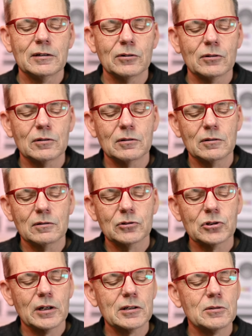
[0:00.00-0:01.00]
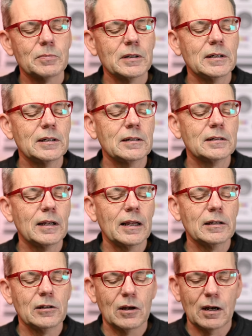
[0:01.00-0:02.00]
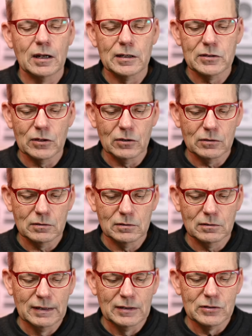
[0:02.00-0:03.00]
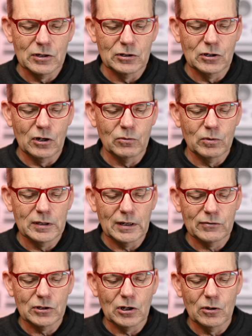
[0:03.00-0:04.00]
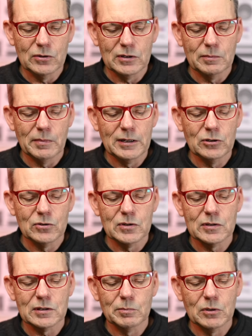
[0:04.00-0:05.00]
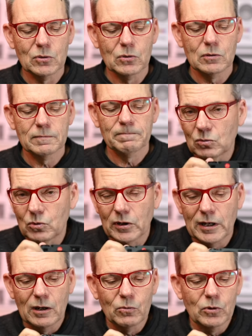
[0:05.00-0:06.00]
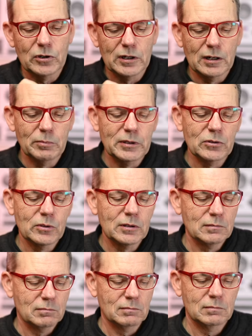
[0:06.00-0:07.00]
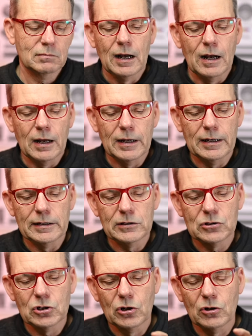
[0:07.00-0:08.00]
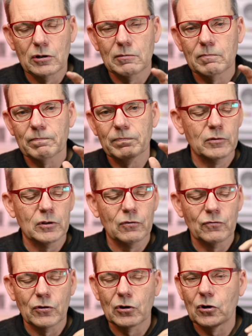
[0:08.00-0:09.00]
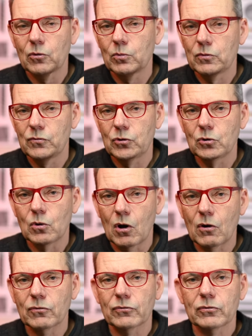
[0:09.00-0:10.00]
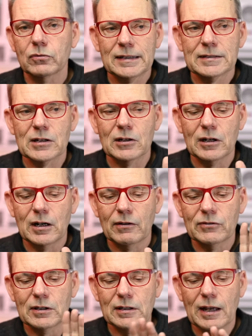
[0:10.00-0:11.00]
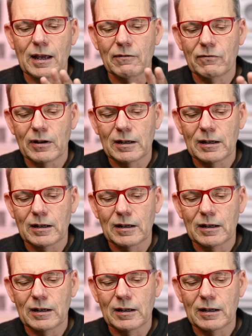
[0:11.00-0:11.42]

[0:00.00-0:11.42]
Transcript: your shutter speed, and your I S O. So you don't really have to go into the menu system at all to work out what you're going to be doing. I turn the photo review off, so I don't have to have